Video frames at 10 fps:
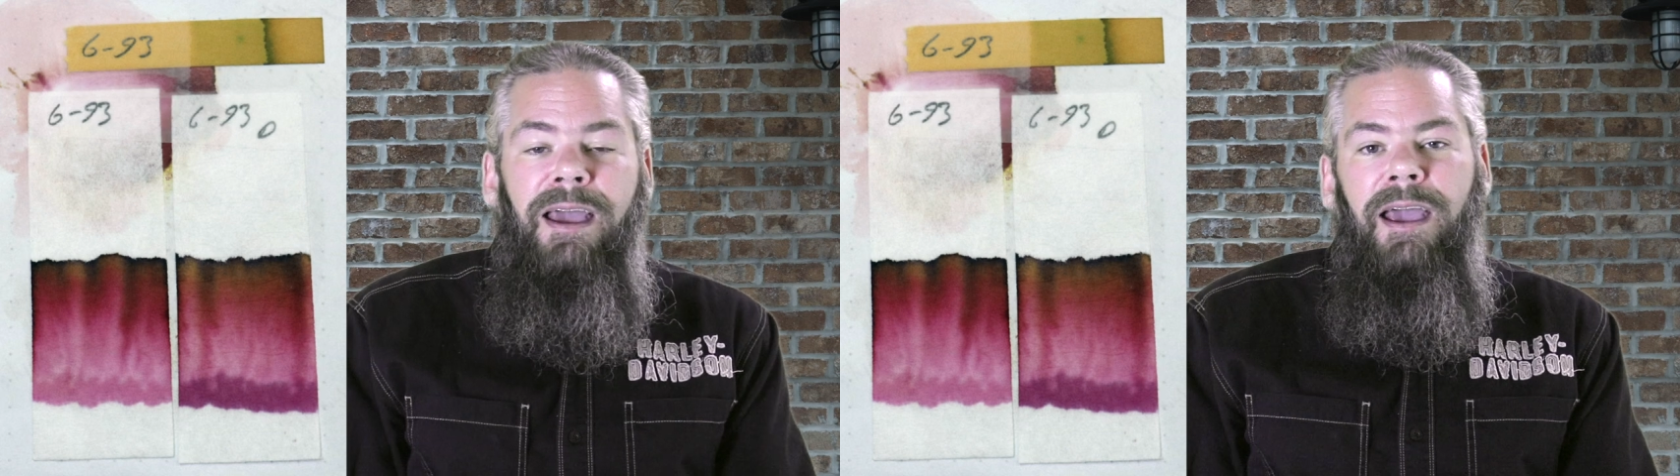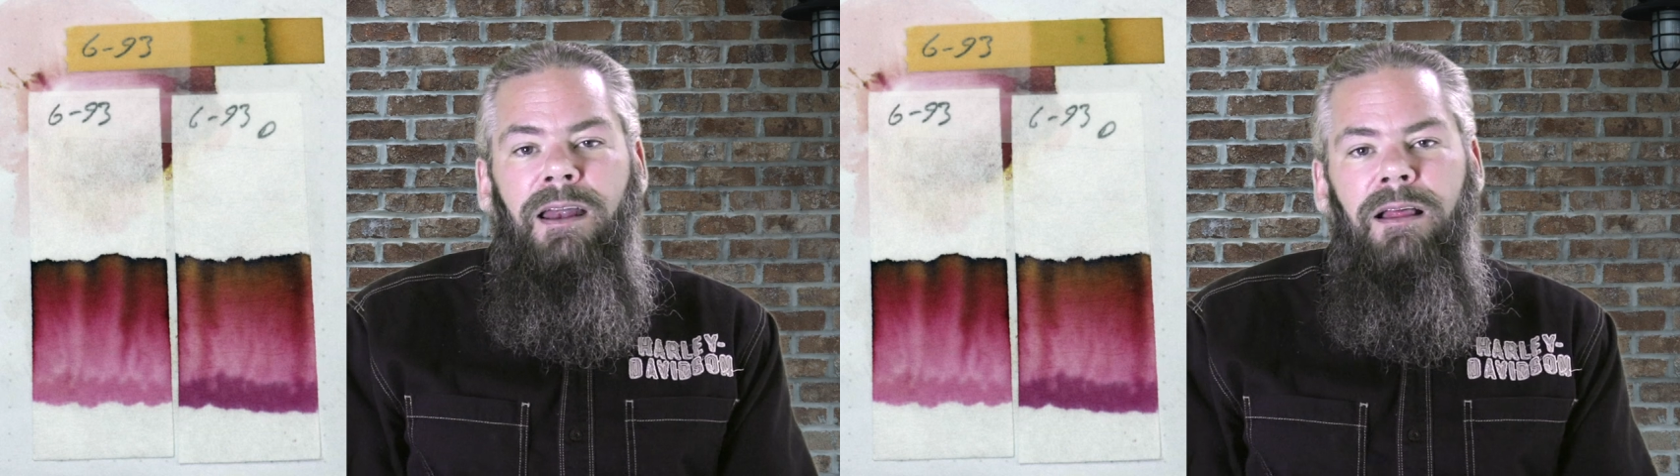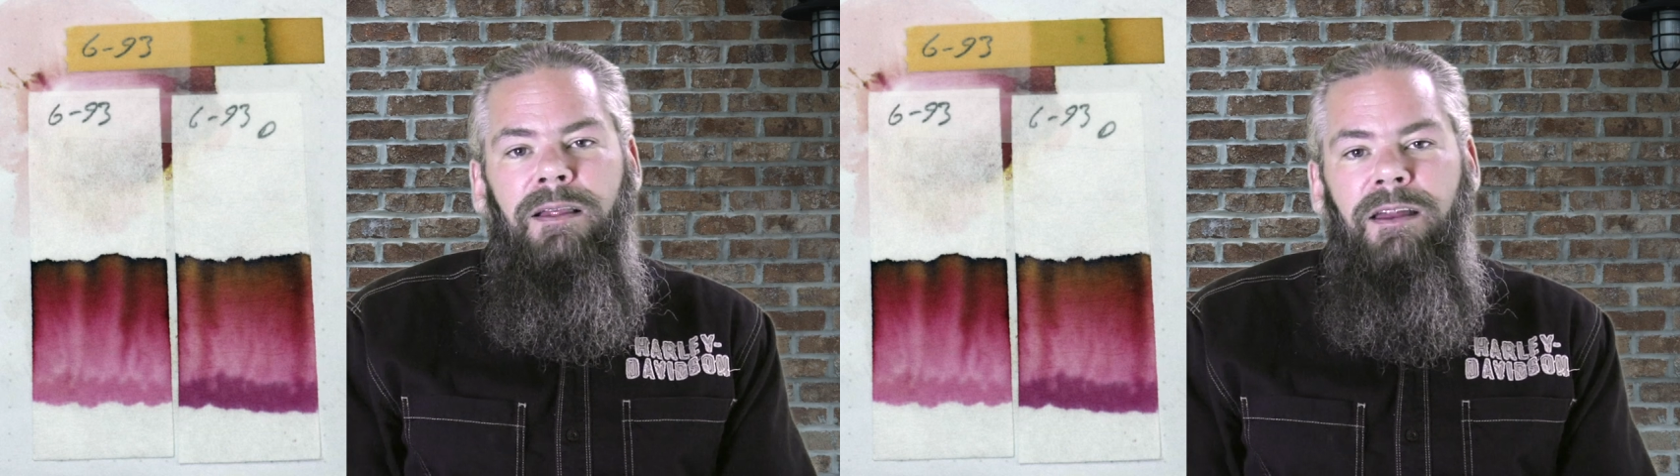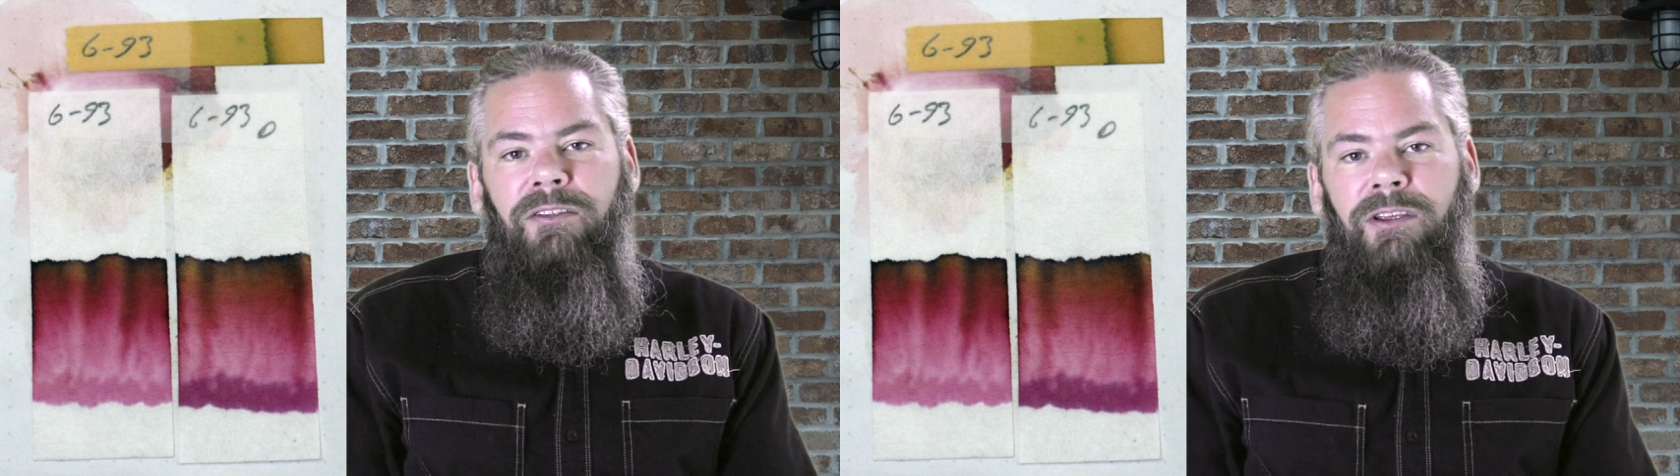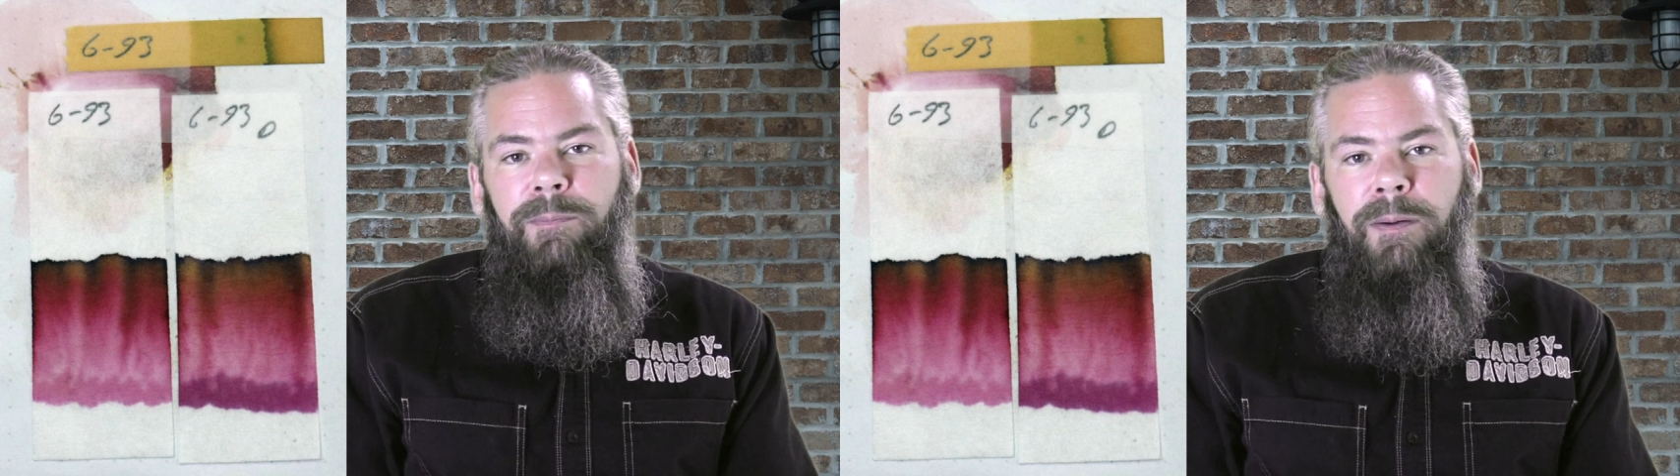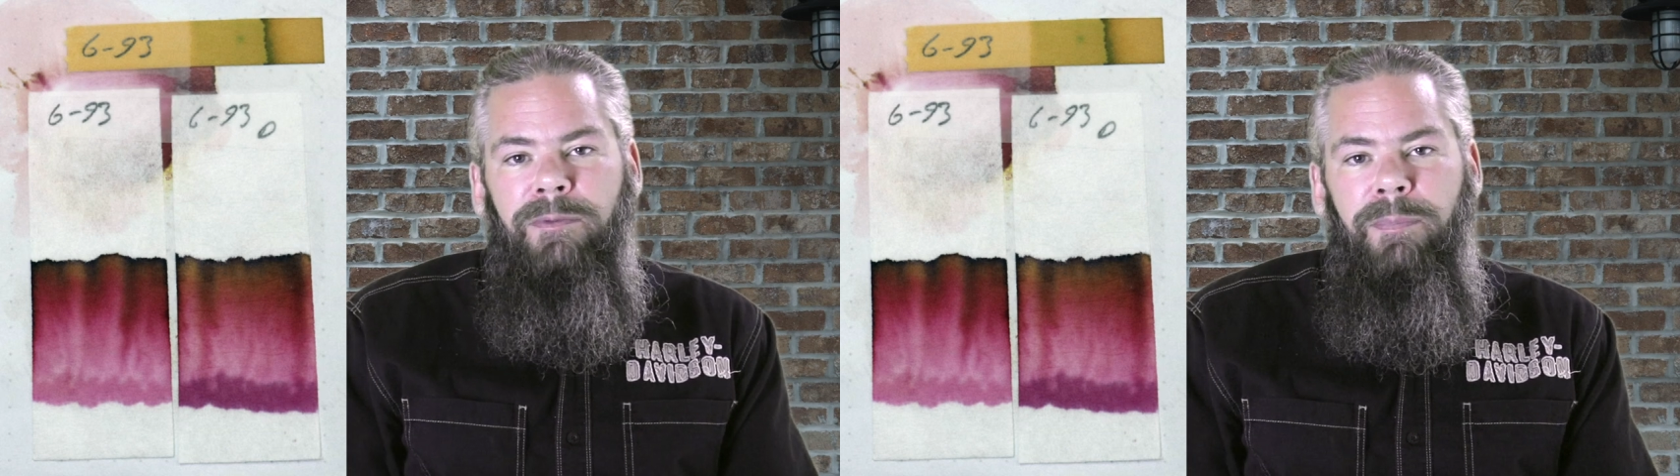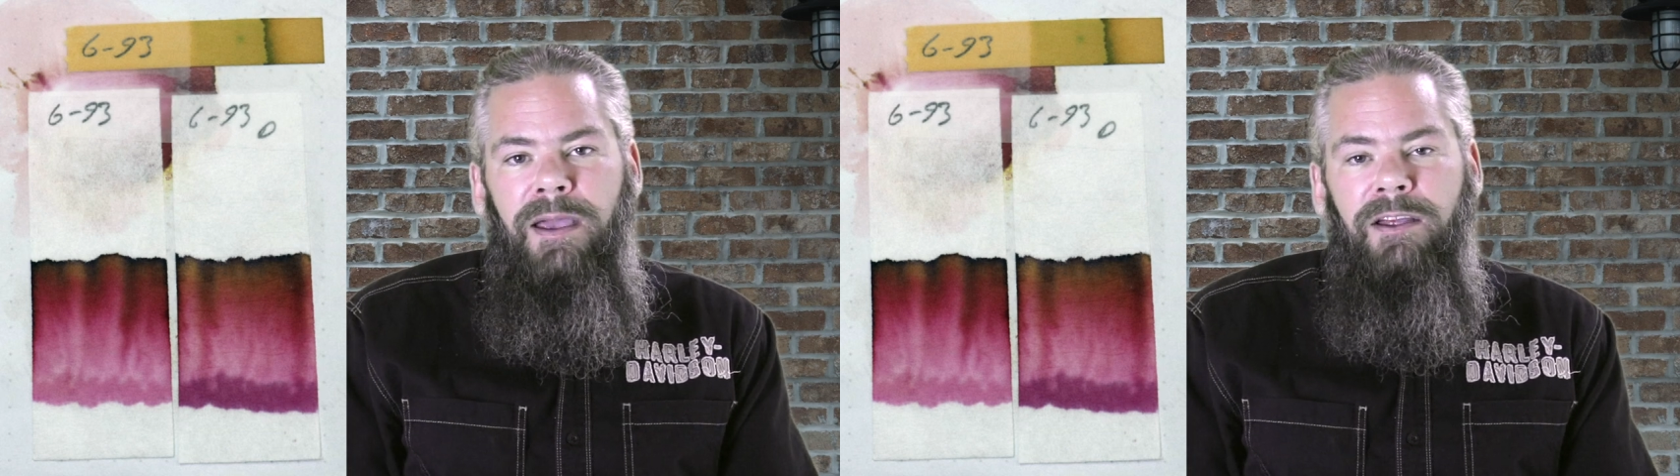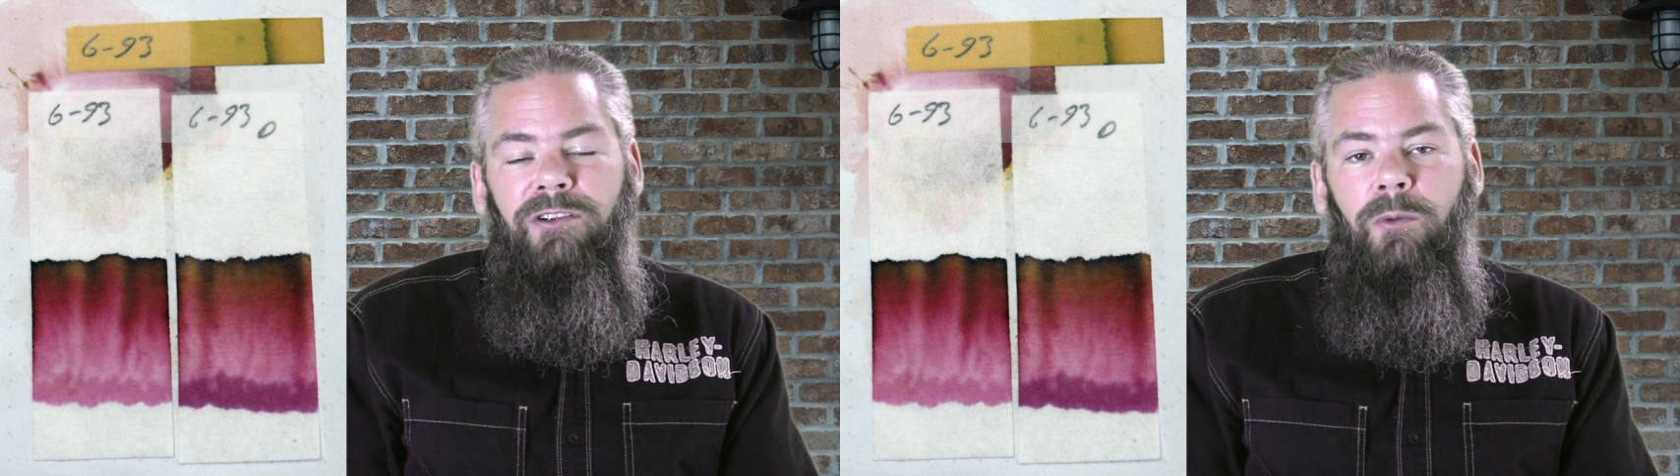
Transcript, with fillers: and I let it seep up the page.